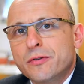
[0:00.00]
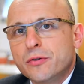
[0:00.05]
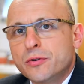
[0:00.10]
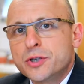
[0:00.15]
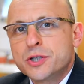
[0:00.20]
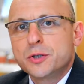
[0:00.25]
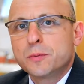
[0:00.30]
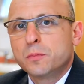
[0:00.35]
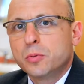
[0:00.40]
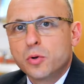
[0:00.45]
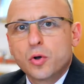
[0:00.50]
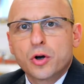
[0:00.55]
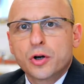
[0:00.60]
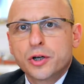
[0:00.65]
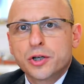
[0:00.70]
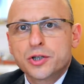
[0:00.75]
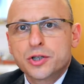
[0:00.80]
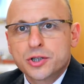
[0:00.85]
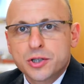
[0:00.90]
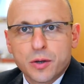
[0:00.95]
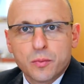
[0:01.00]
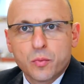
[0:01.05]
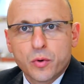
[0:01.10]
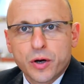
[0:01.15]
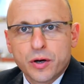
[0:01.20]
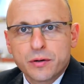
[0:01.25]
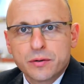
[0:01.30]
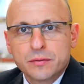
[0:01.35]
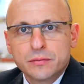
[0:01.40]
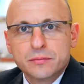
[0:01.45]
there is a blockage
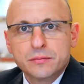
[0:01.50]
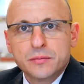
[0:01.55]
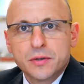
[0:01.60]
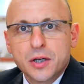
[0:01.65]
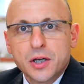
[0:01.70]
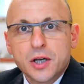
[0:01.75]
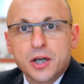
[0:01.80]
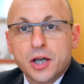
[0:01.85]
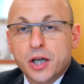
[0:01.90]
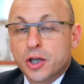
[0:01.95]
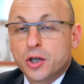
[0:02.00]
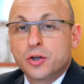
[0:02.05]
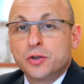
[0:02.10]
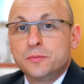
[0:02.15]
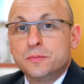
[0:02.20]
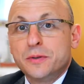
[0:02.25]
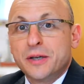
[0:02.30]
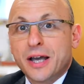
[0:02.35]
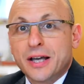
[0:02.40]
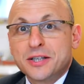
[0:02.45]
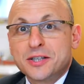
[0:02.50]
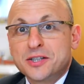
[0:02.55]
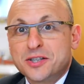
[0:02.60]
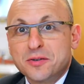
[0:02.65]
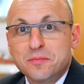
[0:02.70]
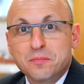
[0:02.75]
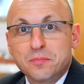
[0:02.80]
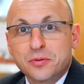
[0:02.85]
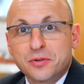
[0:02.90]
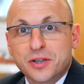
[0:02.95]
somewhere. It could be as
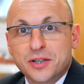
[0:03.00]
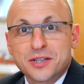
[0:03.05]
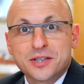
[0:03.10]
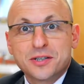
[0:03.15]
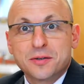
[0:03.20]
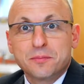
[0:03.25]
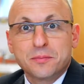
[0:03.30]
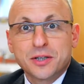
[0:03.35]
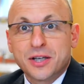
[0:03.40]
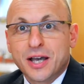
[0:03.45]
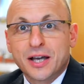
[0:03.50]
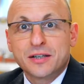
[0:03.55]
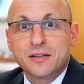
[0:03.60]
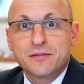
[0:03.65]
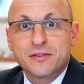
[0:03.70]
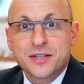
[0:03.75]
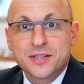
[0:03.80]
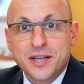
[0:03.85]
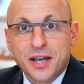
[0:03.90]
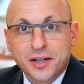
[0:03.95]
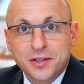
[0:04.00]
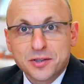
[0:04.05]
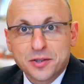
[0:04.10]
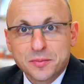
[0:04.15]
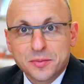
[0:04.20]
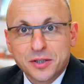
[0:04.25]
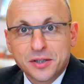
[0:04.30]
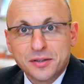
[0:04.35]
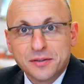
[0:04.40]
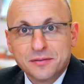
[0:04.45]
simple as somebody had a
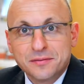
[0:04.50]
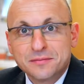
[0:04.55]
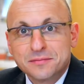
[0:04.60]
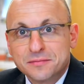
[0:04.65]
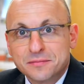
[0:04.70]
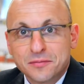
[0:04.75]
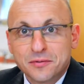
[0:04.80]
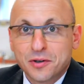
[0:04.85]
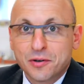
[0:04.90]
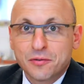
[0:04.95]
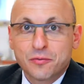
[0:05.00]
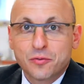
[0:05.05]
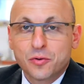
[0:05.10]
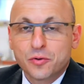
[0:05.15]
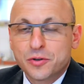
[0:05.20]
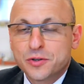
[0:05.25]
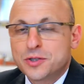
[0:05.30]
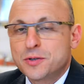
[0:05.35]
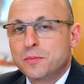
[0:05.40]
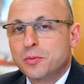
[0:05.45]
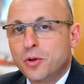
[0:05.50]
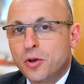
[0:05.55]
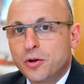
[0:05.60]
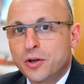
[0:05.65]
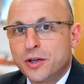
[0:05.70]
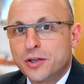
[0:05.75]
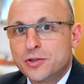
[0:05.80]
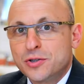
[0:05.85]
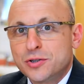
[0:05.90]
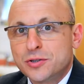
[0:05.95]
vasectomy, and therefore there's a
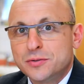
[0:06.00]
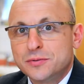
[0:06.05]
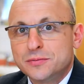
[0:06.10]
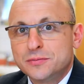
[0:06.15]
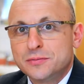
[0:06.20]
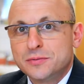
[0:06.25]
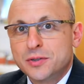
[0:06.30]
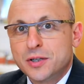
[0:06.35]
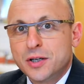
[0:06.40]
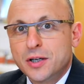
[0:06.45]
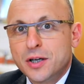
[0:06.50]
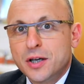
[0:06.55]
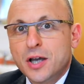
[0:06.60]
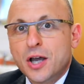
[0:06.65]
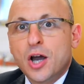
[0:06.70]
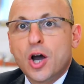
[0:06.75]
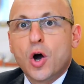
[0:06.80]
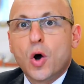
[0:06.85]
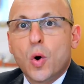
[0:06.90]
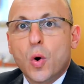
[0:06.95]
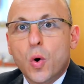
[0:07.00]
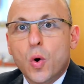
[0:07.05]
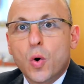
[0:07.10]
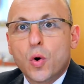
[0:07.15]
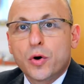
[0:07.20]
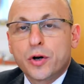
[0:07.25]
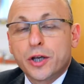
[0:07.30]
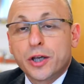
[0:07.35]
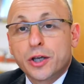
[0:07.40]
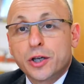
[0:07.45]
blockage.
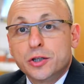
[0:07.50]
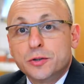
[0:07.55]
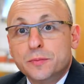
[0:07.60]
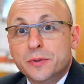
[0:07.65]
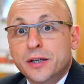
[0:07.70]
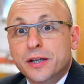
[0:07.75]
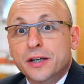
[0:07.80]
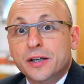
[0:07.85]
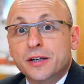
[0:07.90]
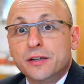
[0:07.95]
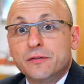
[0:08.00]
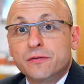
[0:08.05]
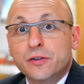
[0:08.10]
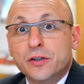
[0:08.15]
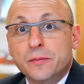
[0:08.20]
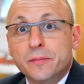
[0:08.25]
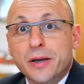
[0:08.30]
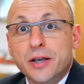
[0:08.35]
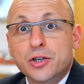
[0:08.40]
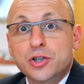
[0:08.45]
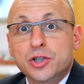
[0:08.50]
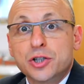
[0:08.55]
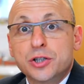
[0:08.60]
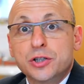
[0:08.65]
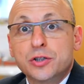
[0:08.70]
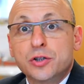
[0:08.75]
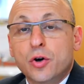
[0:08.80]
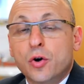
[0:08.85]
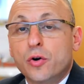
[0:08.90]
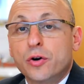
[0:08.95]
Or it could be an
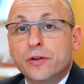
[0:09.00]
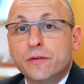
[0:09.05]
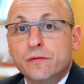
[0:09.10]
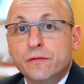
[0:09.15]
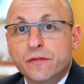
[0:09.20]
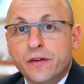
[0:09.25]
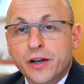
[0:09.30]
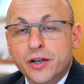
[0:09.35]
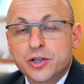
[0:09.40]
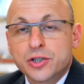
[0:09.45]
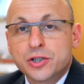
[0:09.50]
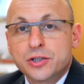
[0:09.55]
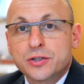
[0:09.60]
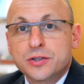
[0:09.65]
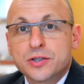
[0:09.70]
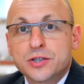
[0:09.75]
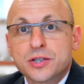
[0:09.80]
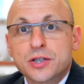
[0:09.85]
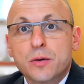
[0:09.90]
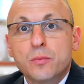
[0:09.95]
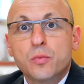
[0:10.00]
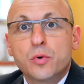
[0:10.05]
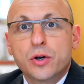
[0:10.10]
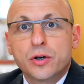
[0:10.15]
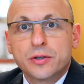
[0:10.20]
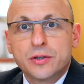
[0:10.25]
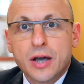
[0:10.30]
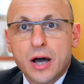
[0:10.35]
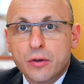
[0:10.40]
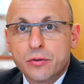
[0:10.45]
inflammation or infection
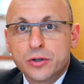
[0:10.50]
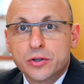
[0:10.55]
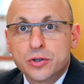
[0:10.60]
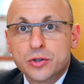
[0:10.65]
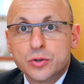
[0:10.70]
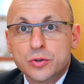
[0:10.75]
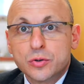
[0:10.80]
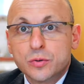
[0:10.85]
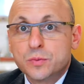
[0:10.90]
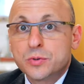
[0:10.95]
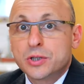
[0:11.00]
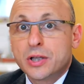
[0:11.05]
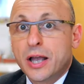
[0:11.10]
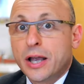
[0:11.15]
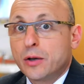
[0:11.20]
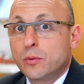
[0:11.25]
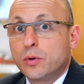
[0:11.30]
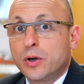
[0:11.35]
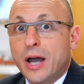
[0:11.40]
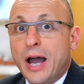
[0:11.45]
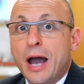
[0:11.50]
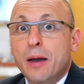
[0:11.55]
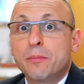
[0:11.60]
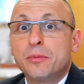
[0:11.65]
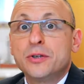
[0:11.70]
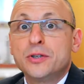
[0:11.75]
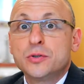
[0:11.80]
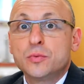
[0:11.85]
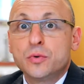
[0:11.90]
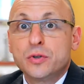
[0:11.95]
somewhere down the tubes, like what
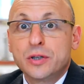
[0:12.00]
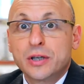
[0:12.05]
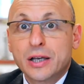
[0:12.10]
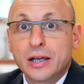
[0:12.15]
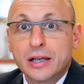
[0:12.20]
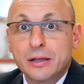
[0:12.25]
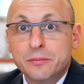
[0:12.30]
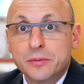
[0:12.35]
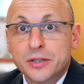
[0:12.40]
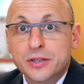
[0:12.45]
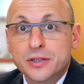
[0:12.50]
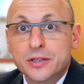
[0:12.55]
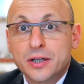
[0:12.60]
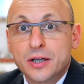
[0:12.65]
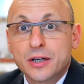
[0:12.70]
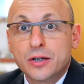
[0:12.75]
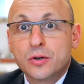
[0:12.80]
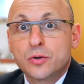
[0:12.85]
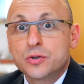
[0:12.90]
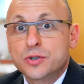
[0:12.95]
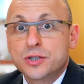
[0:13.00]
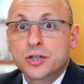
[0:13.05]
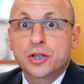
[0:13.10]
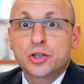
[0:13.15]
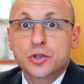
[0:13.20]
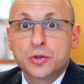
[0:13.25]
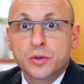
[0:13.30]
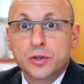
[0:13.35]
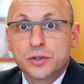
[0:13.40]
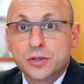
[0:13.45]
happens with the chlamydia or
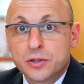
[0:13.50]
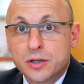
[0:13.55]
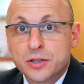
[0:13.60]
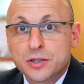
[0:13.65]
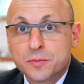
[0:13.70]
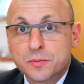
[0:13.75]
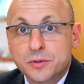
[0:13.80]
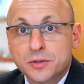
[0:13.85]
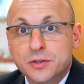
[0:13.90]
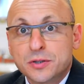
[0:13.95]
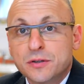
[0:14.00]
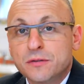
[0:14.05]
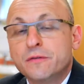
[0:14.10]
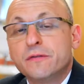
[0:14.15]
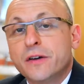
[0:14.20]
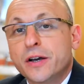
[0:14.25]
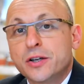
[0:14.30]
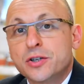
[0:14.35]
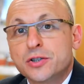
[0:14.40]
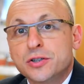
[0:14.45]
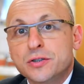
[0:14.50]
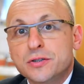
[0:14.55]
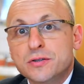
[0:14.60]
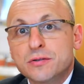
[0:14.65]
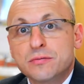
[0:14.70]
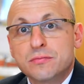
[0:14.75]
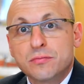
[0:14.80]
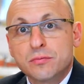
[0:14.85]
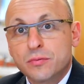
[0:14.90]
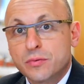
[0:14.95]
sexually transmitted
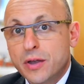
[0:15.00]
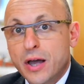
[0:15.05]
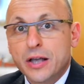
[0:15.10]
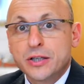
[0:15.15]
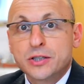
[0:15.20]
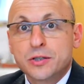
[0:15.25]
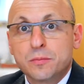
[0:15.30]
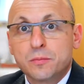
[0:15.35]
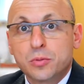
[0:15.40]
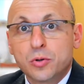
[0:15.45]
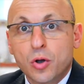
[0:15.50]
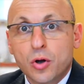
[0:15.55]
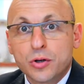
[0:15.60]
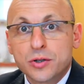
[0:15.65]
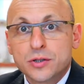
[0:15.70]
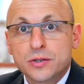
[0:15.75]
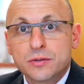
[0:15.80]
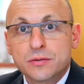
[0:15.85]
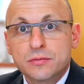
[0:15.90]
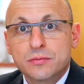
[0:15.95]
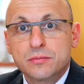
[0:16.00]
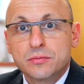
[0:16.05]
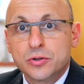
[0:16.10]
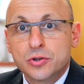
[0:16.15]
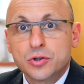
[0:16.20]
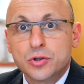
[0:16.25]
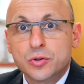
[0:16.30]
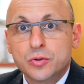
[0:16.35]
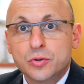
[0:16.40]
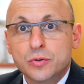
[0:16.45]
infections. That blocks the
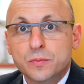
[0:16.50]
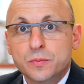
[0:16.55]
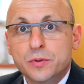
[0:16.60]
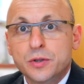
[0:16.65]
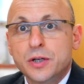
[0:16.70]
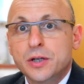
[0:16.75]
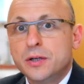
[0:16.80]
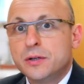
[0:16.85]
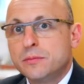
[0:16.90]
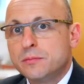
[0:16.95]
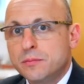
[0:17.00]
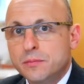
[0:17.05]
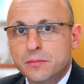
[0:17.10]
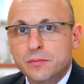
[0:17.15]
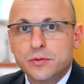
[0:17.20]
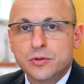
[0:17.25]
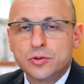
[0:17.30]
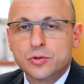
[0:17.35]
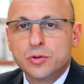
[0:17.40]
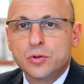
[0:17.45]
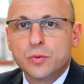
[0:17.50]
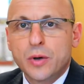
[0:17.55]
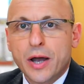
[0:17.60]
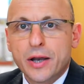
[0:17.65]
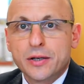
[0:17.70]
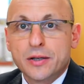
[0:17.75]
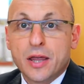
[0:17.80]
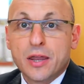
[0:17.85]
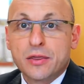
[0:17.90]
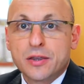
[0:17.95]
tube,
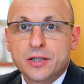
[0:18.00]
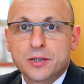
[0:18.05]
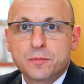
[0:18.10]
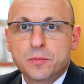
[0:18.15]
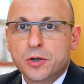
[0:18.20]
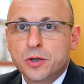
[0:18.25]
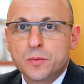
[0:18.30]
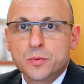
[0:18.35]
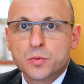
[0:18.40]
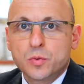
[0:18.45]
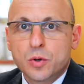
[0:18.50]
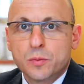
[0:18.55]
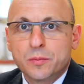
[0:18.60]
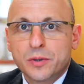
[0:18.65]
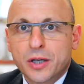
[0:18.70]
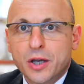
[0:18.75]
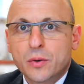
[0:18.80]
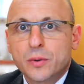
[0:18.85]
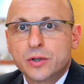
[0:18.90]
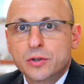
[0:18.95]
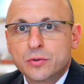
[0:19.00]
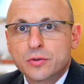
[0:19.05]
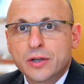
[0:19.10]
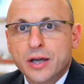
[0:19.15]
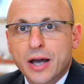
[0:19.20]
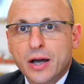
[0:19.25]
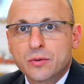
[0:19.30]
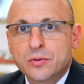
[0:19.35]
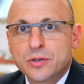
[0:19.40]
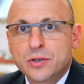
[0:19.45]
and the sperms won't be going to the
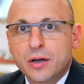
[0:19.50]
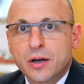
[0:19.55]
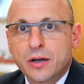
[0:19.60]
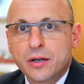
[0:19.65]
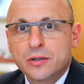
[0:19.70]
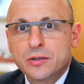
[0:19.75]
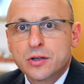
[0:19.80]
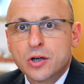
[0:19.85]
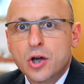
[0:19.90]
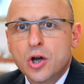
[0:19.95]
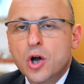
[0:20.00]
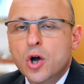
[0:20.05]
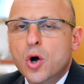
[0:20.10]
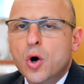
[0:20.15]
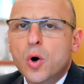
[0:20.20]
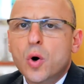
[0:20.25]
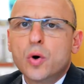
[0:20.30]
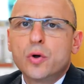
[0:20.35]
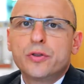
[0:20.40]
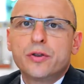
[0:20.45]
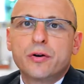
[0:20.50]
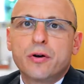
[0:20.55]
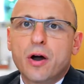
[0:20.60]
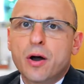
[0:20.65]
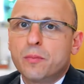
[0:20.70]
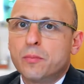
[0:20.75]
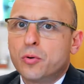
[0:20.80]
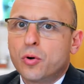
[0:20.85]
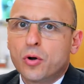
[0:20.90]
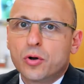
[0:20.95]
outside. Or there
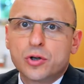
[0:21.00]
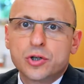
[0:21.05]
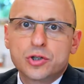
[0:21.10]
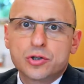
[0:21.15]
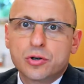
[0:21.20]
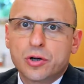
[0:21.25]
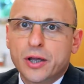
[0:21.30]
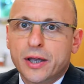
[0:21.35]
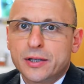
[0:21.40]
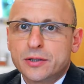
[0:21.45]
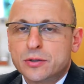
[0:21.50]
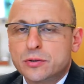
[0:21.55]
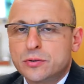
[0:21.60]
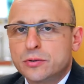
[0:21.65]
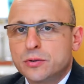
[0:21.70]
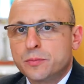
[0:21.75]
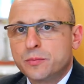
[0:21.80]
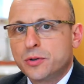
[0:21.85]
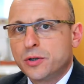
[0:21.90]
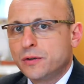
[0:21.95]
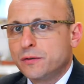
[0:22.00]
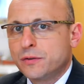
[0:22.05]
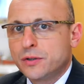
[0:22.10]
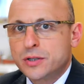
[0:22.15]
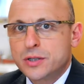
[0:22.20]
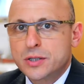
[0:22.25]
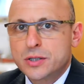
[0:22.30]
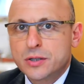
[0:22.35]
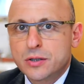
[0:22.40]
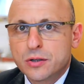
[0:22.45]
are blockages related to
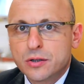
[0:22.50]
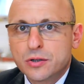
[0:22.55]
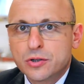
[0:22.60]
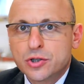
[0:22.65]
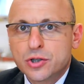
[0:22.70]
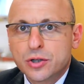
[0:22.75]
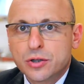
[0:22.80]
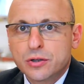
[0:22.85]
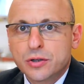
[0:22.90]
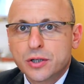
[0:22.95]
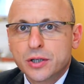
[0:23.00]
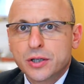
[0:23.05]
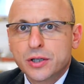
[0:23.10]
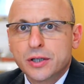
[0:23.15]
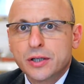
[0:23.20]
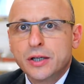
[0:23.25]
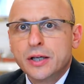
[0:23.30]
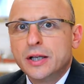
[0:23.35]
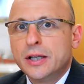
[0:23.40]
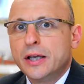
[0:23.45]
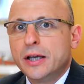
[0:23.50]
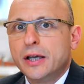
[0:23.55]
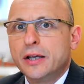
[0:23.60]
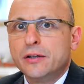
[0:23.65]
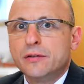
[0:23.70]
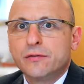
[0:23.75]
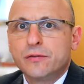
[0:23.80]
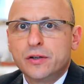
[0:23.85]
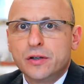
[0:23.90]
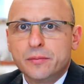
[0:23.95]
previous surgery,
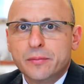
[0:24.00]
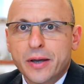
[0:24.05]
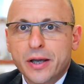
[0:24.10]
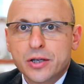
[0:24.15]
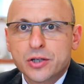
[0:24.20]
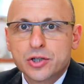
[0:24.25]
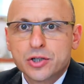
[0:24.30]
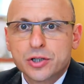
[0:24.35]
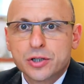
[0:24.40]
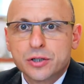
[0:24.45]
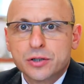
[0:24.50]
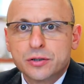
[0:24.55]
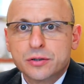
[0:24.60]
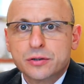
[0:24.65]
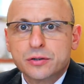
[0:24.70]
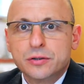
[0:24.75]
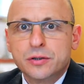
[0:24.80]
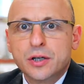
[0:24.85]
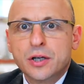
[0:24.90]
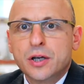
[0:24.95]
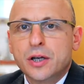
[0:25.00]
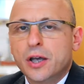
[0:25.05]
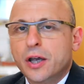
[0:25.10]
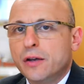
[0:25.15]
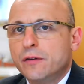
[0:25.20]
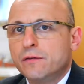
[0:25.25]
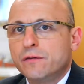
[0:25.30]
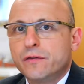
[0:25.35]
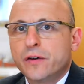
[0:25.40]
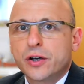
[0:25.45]
inflammation,
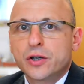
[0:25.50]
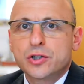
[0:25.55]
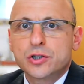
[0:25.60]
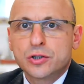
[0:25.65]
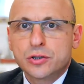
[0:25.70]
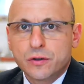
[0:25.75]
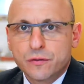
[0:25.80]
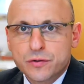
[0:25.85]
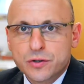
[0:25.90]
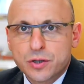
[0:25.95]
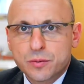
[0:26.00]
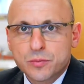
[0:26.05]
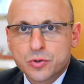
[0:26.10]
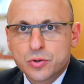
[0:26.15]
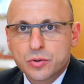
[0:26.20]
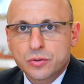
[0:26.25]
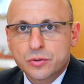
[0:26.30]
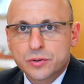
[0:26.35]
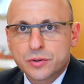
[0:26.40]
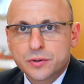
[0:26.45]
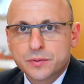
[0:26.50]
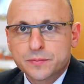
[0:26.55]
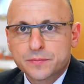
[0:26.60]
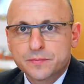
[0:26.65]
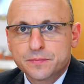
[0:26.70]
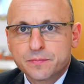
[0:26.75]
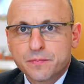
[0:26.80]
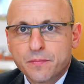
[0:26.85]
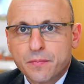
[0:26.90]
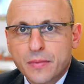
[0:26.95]
infection of some sort.
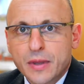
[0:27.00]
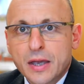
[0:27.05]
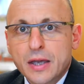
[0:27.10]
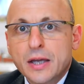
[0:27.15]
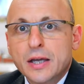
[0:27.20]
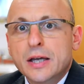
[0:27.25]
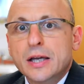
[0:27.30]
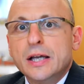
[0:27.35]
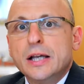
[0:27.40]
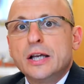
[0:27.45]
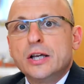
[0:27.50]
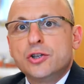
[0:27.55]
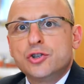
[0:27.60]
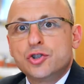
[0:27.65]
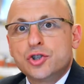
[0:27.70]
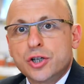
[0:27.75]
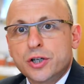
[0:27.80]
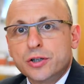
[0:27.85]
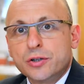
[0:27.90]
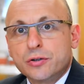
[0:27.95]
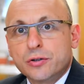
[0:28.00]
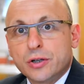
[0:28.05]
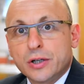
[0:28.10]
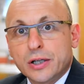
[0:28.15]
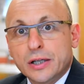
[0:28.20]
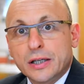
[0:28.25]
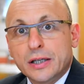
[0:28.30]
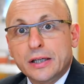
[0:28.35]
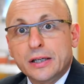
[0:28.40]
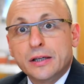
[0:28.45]

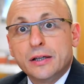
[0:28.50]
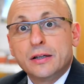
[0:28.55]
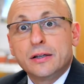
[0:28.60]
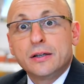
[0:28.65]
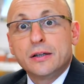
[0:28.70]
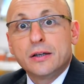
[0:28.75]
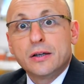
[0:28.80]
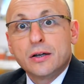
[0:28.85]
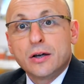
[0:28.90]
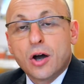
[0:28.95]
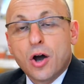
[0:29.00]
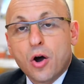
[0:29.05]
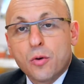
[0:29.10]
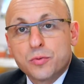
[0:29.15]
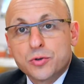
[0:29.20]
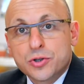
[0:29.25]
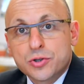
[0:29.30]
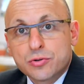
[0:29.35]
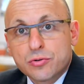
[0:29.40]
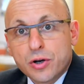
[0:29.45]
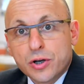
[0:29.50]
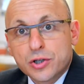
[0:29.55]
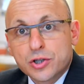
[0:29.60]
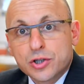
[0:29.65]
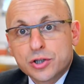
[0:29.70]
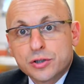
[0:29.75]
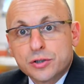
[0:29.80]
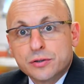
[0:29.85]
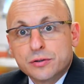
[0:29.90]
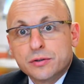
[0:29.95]
Generally,
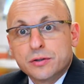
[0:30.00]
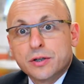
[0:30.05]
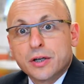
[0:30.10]
obstruction